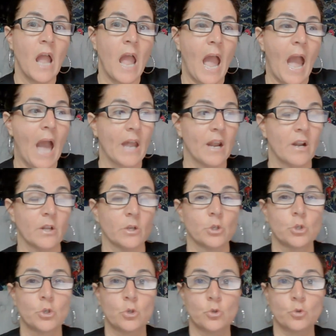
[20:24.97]
at an
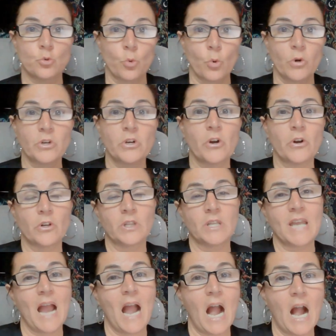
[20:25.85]
extraordinarily
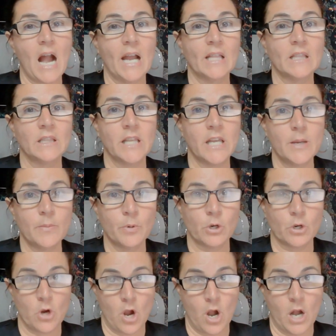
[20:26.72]
high labor
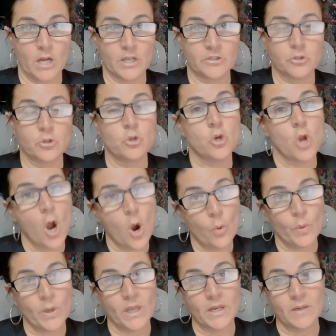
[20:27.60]
cost,
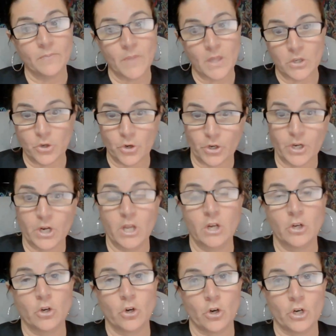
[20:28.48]
knowing that you're going to
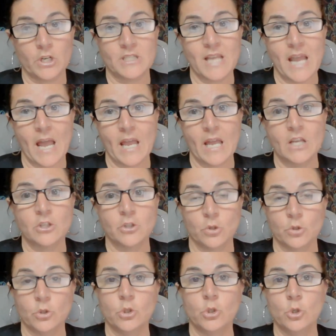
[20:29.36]
incur debt
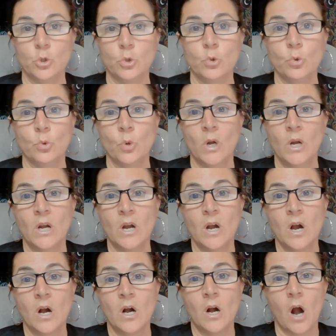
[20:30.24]
until you
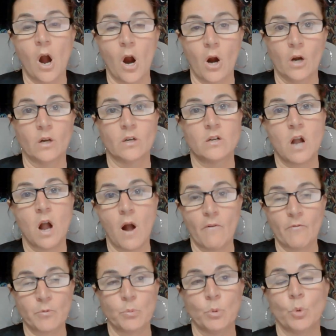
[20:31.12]
aren't
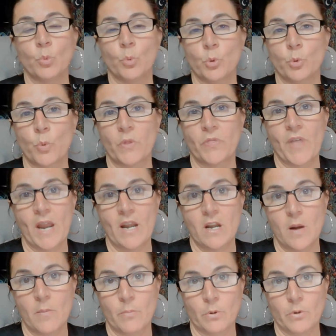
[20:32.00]
comfortable with what that
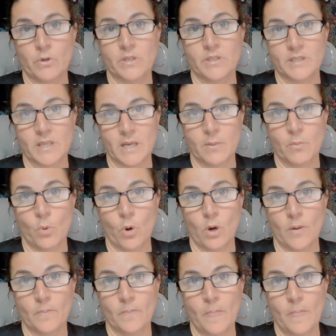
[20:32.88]
number is anymore.